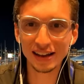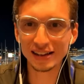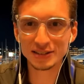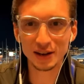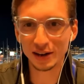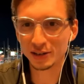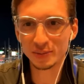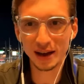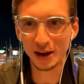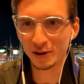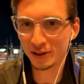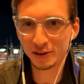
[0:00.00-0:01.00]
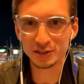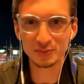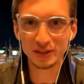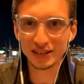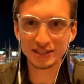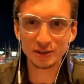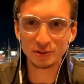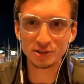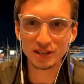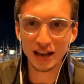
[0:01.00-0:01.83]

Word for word: uh, talked about, you know, some things that were